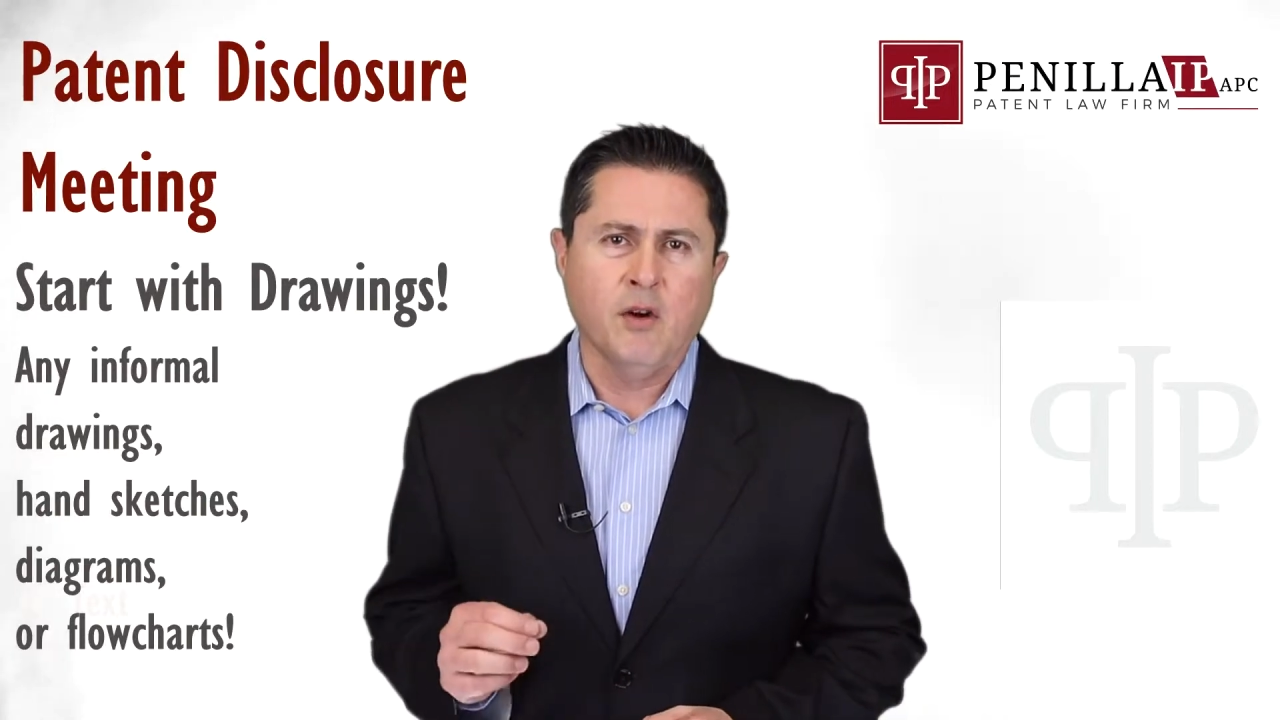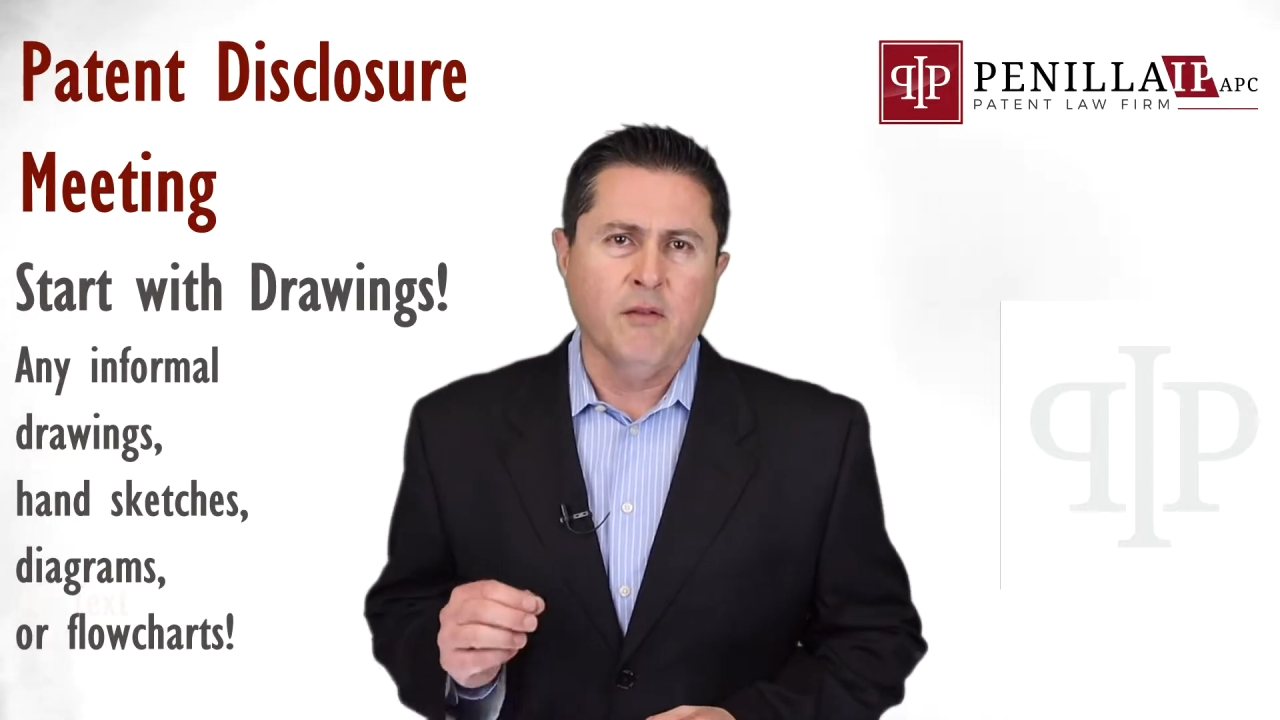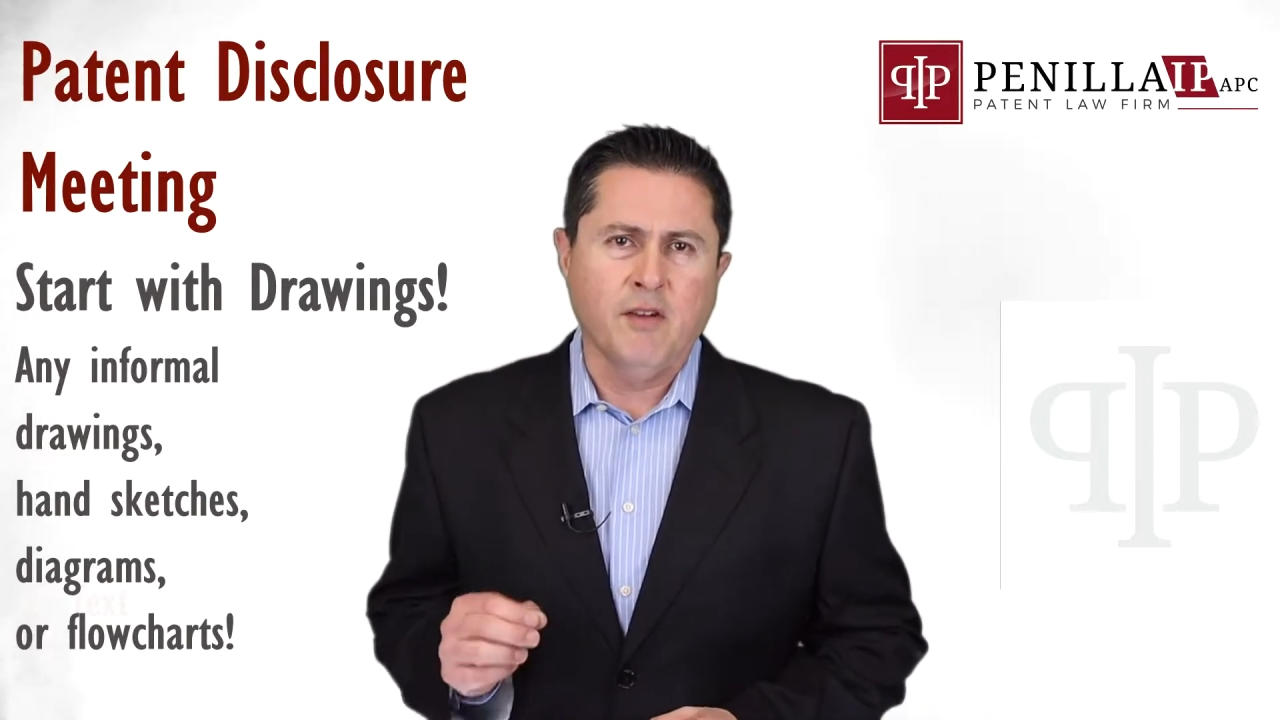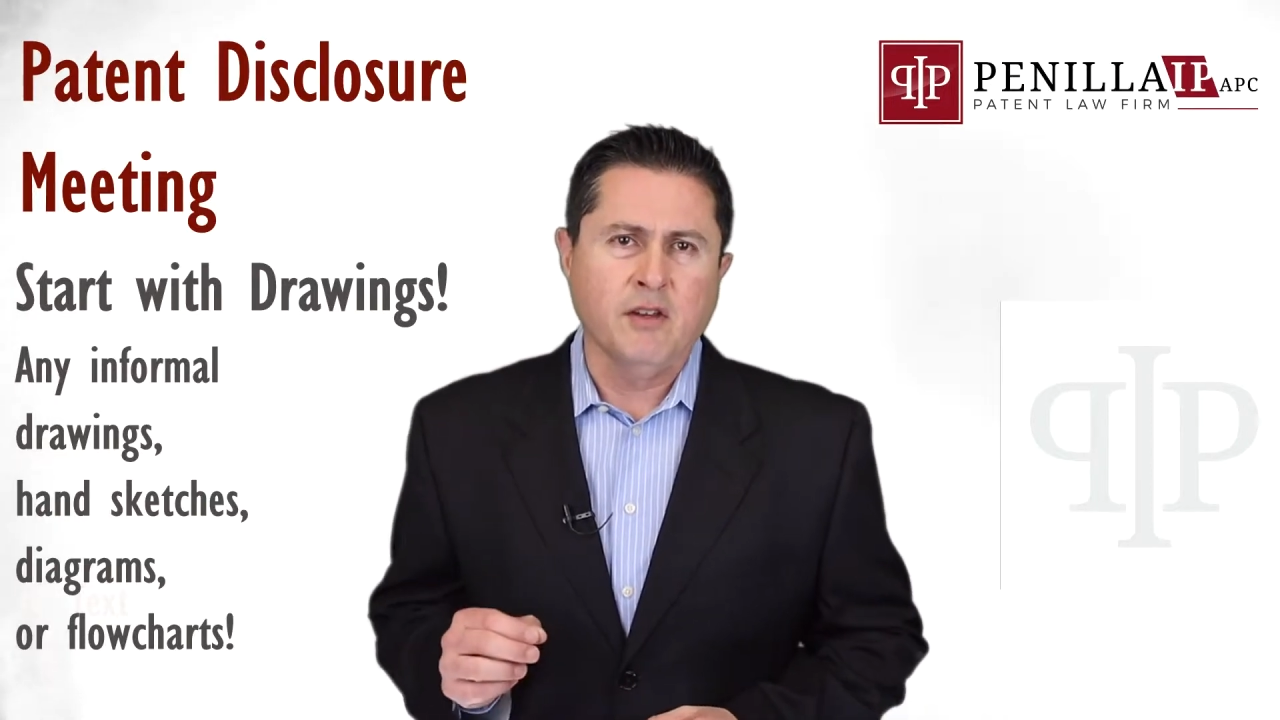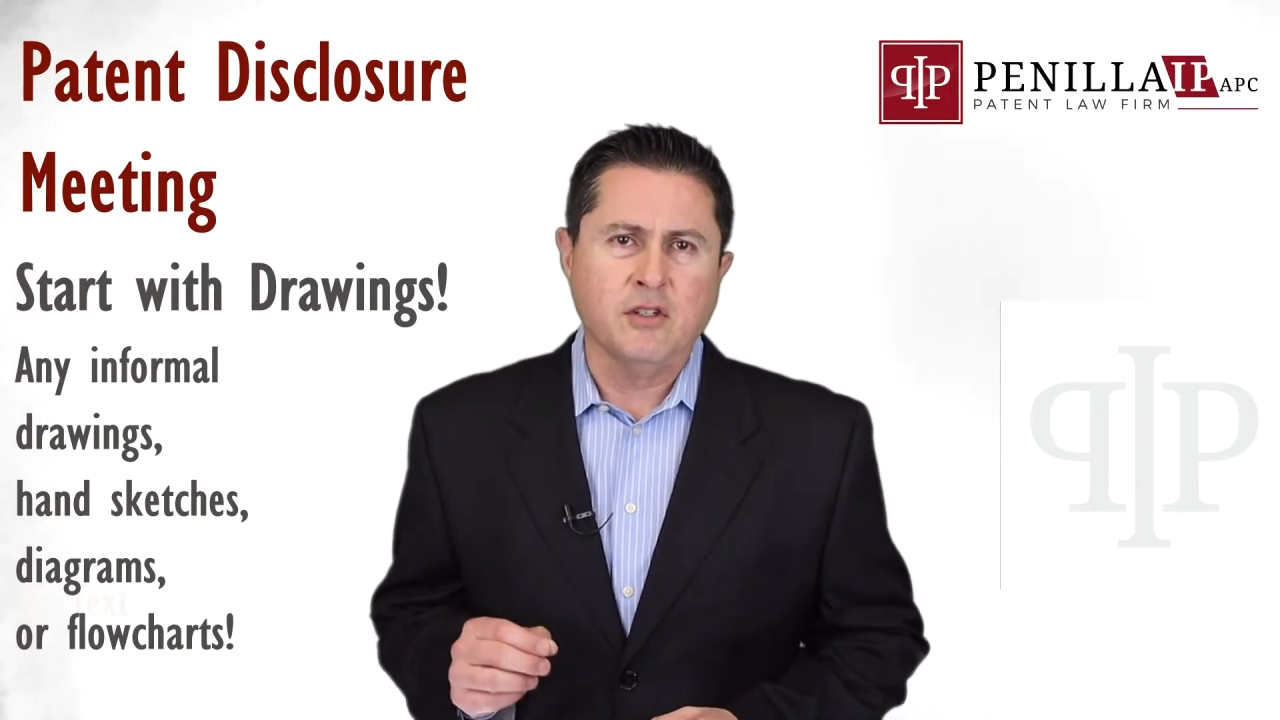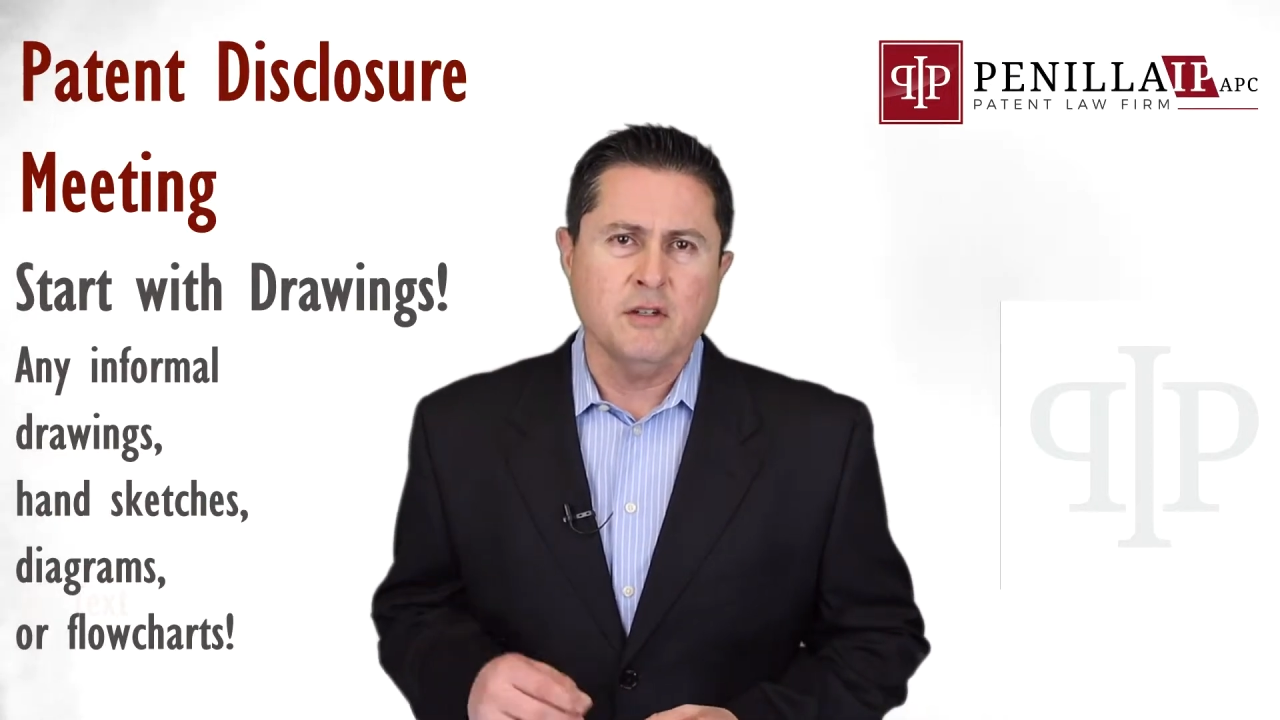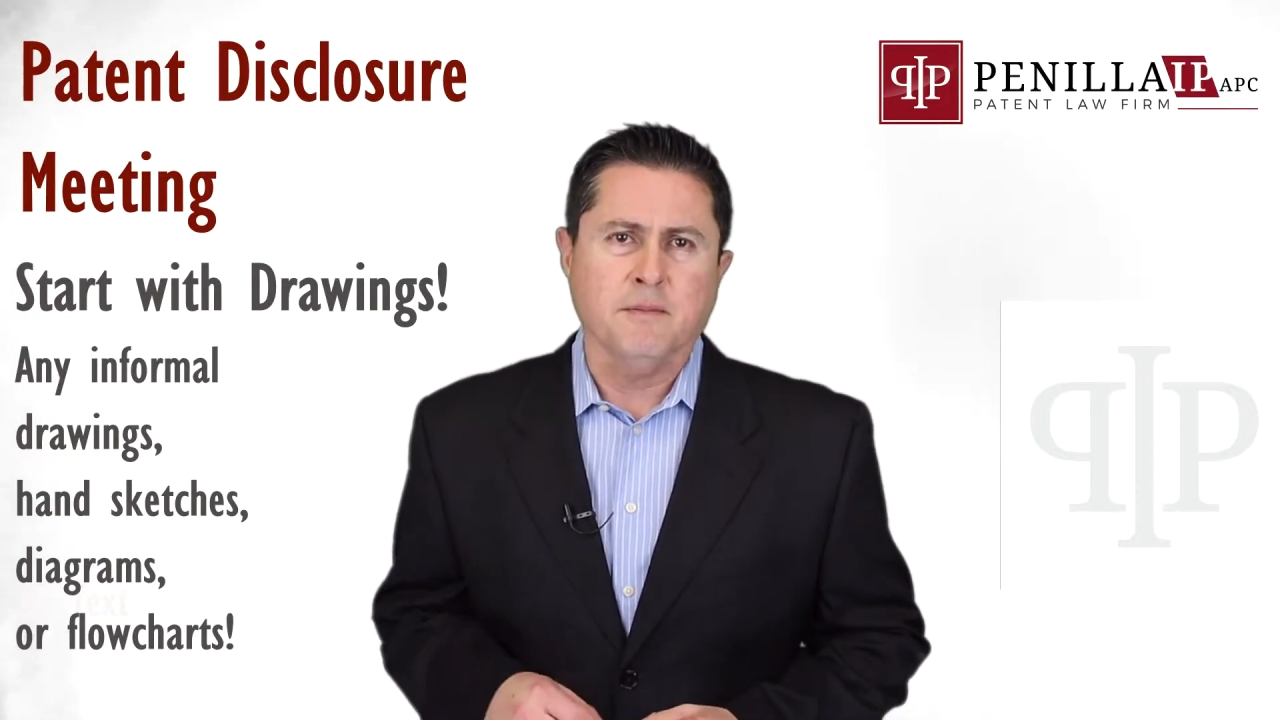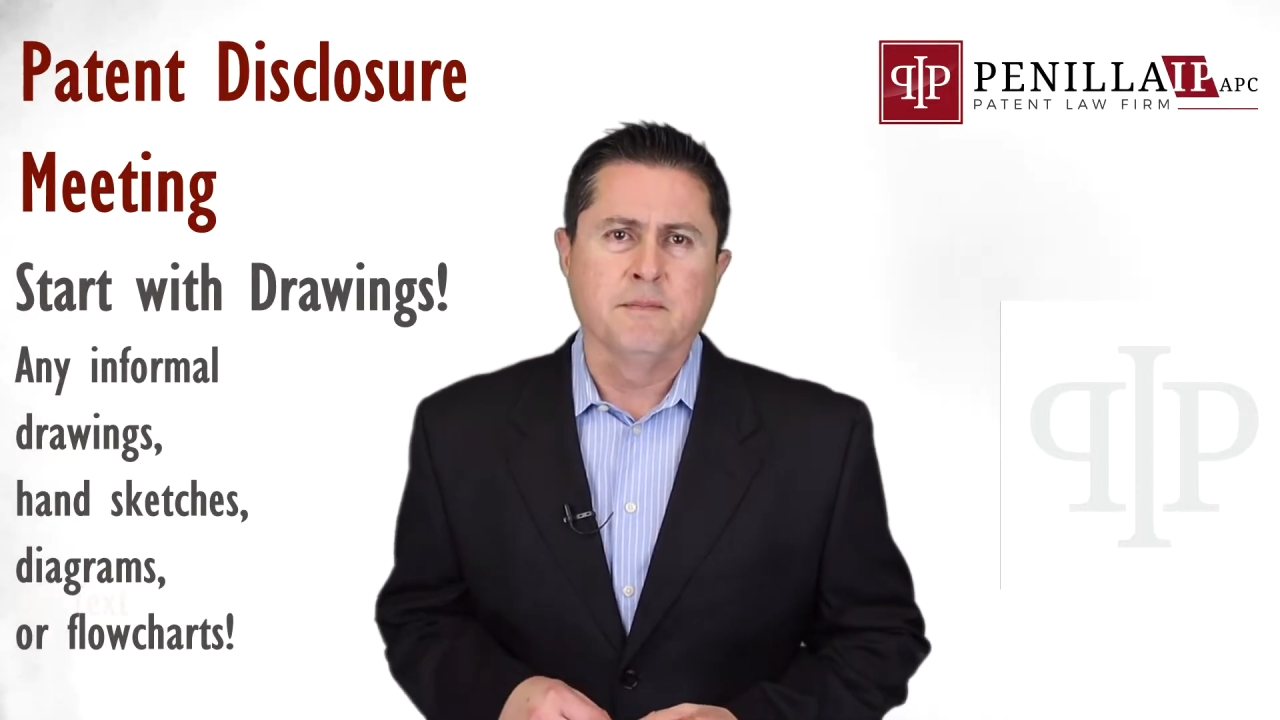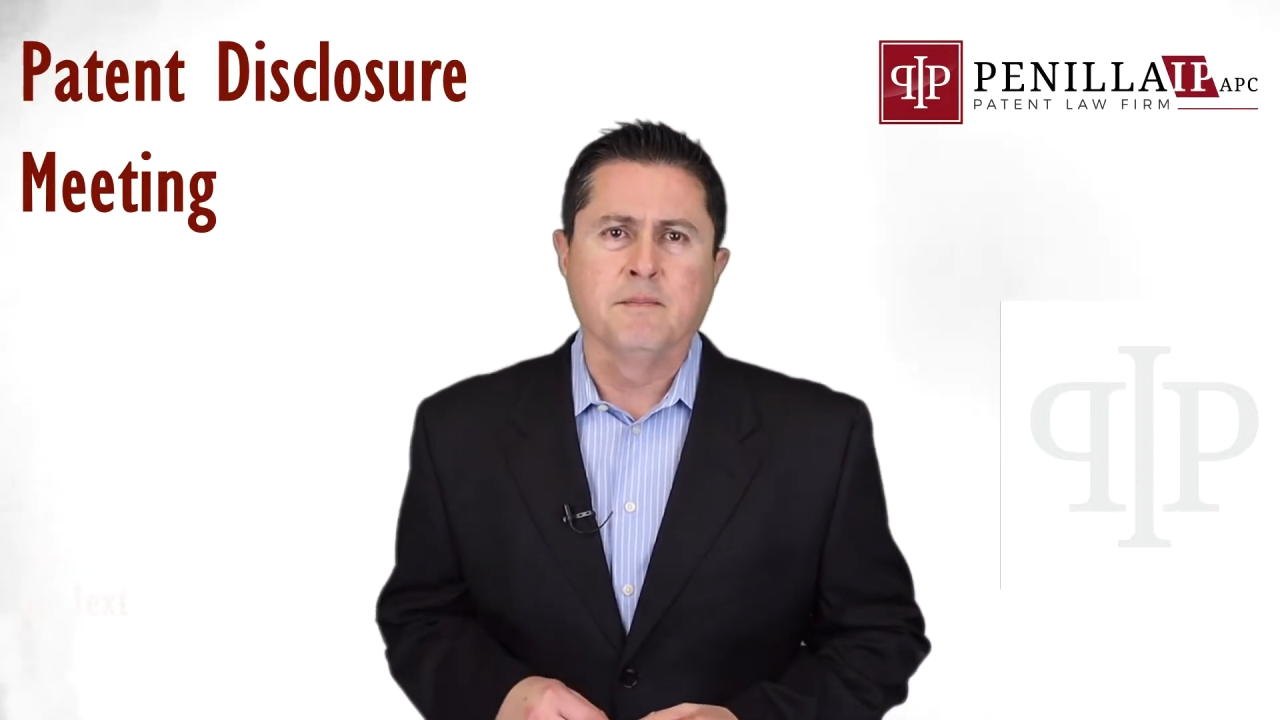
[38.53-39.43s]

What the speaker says: your invention.